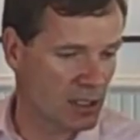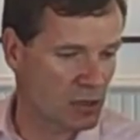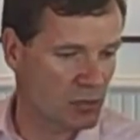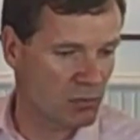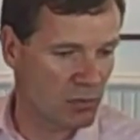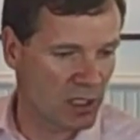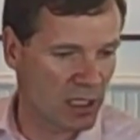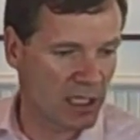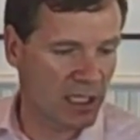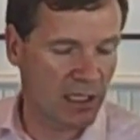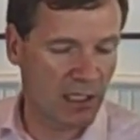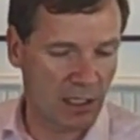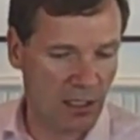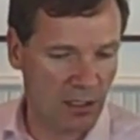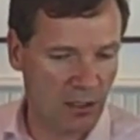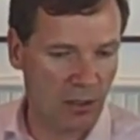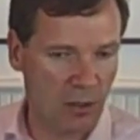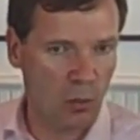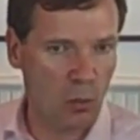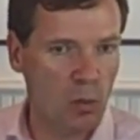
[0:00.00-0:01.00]
It's really
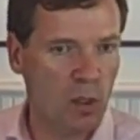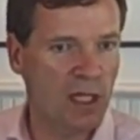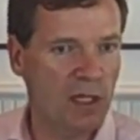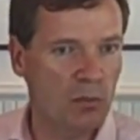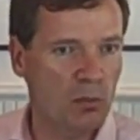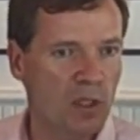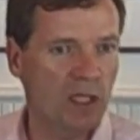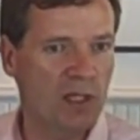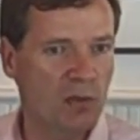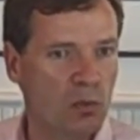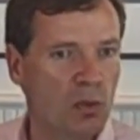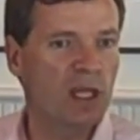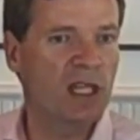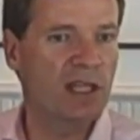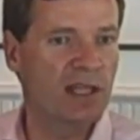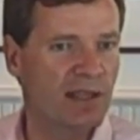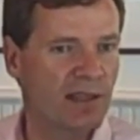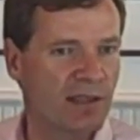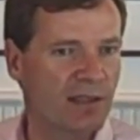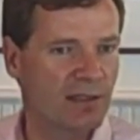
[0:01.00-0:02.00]
a
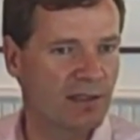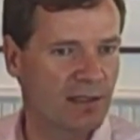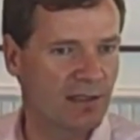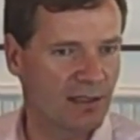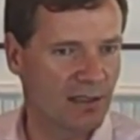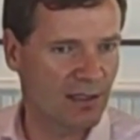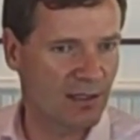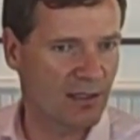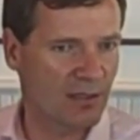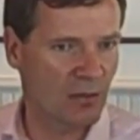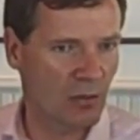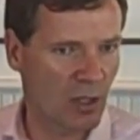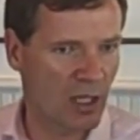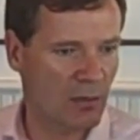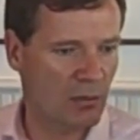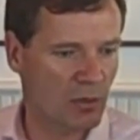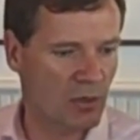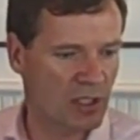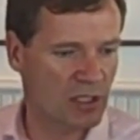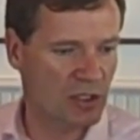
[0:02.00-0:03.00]
win-win-win
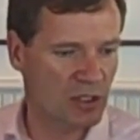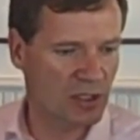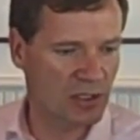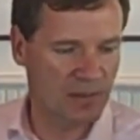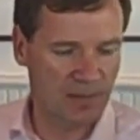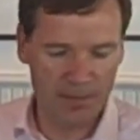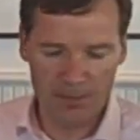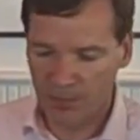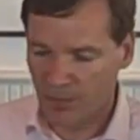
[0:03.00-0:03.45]
collaboration.